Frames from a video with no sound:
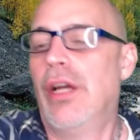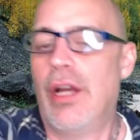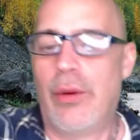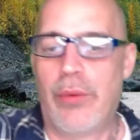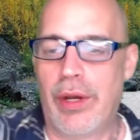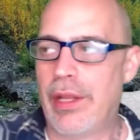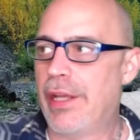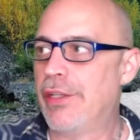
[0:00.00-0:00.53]

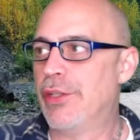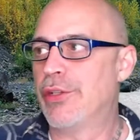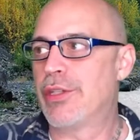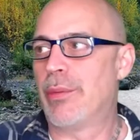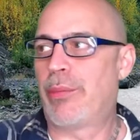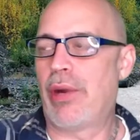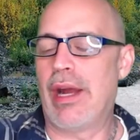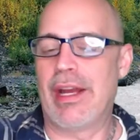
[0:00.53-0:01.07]
where they do
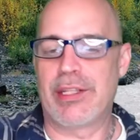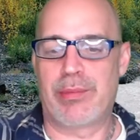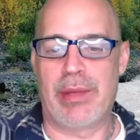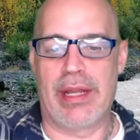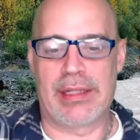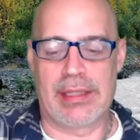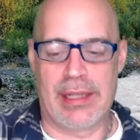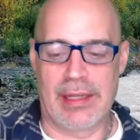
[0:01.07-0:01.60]
some
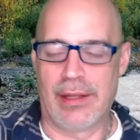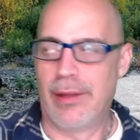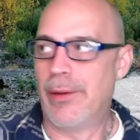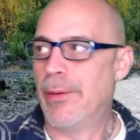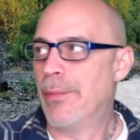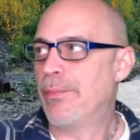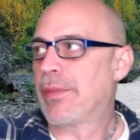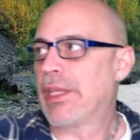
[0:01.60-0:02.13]
prospecting.
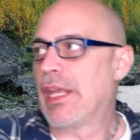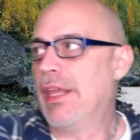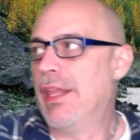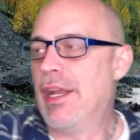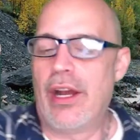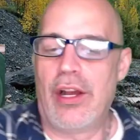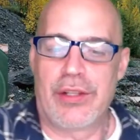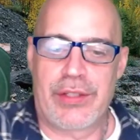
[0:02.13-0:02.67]
And
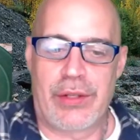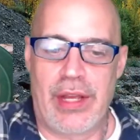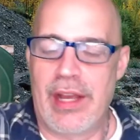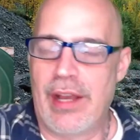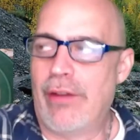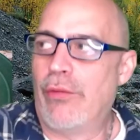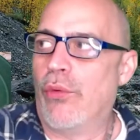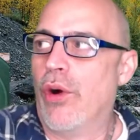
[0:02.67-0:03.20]
then I also
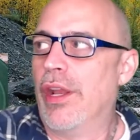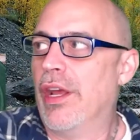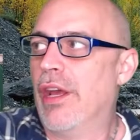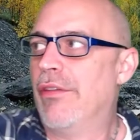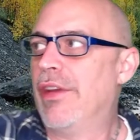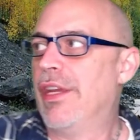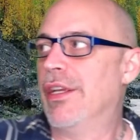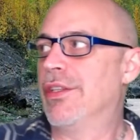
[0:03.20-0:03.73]
have one
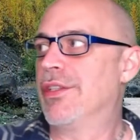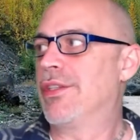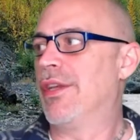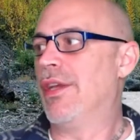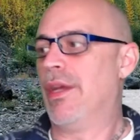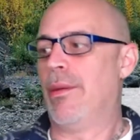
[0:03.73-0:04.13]
of his